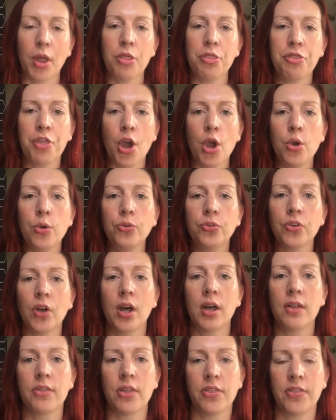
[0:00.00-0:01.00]
those
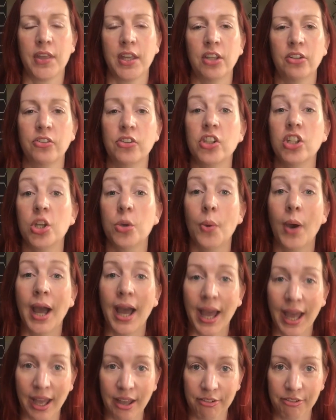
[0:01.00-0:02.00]
are the things that you
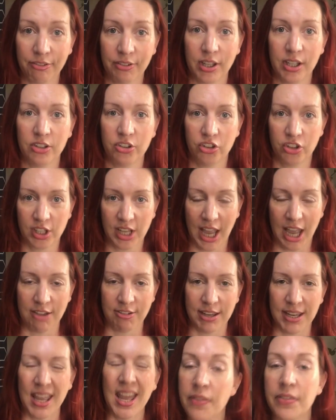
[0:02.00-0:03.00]
have to
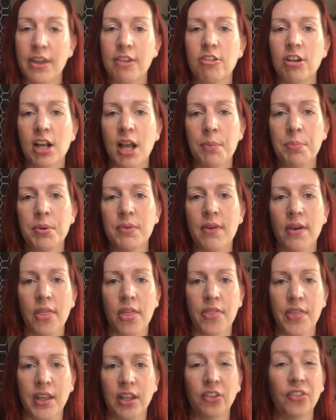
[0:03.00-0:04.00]
carry. There are a couple of other
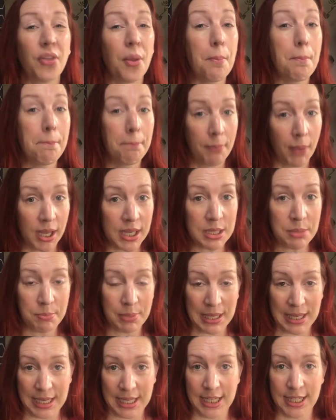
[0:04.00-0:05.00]
things that might be
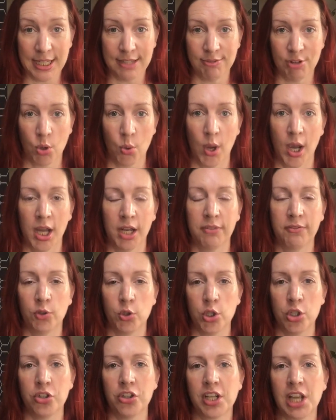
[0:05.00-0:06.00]
legally required for
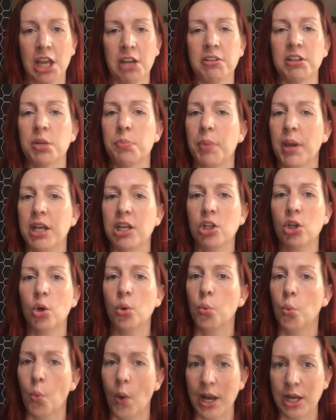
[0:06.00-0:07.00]
you to carry depending
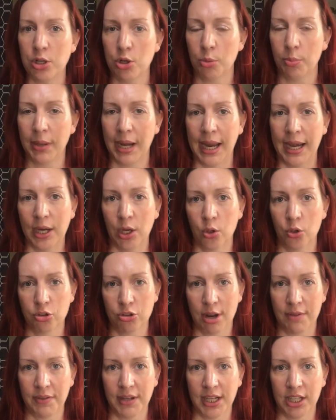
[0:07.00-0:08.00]
on when you're planning on
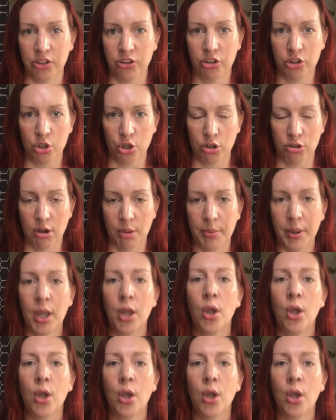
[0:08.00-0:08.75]
travelling into Europe.